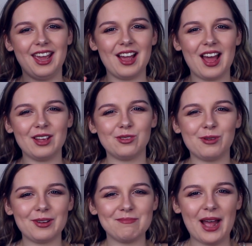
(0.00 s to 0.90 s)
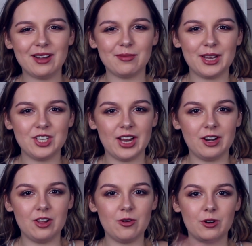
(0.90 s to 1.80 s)
Hey guys, welcome back to my
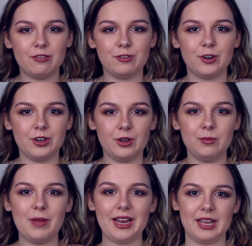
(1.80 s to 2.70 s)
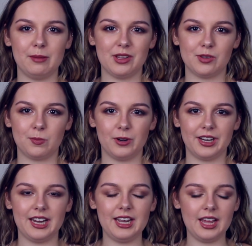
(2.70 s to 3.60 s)
channel, or if you're new, my name is
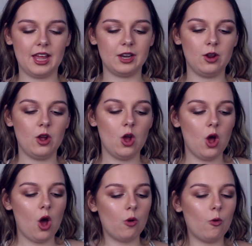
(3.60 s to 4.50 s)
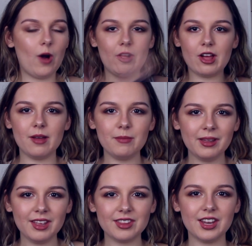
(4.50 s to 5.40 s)
Brittany, and welcome!
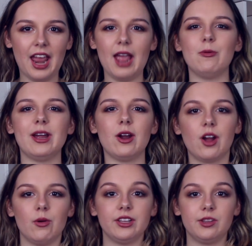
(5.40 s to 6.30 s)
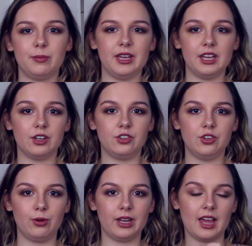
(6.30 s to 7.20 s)
Today we are going to be
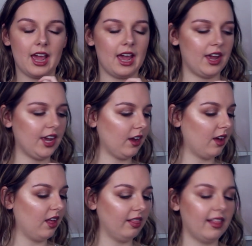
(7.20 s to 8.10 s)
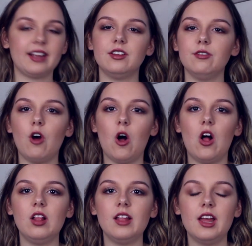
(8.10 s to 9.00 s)
doing a collective
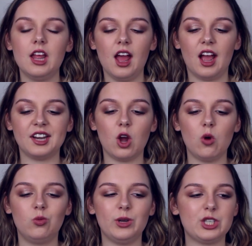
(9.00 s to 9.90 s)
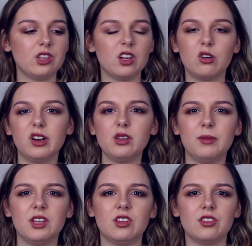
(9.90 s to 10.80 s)
haul. I know we just had
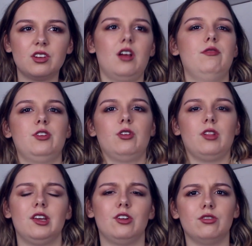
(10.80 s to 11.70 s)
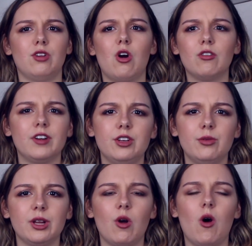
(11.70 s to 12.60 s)
Christmas and stuff, and you're like, you're already
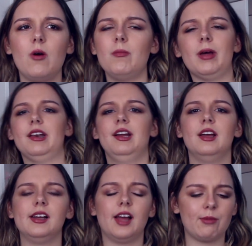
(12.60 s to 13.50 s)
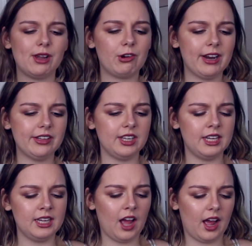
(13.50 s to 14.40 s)
doing a haul, but I went
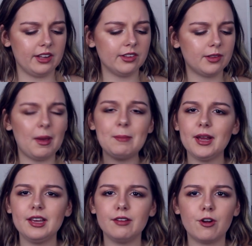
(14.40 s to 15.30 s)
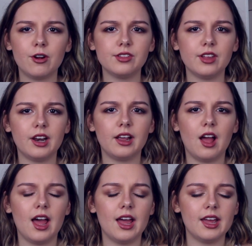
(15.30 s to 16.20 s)
crazy, I spent my gift cards that I
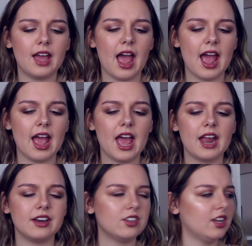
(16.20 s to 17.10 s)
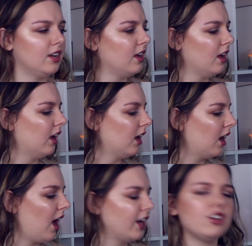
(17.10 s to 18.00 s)
got, and
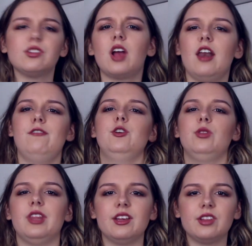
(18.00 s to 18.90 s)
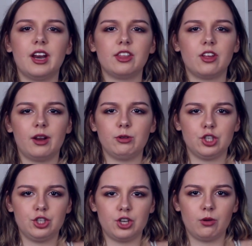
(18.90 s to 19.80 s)
I just got a few things that I thought I would
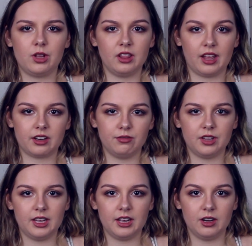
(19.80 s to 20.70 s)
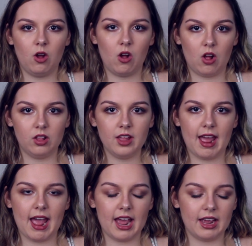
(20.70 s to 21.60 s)
just show collectively in a haul,
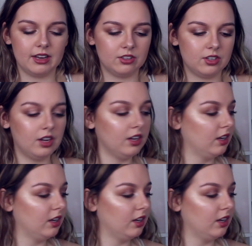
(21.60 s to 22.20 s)
and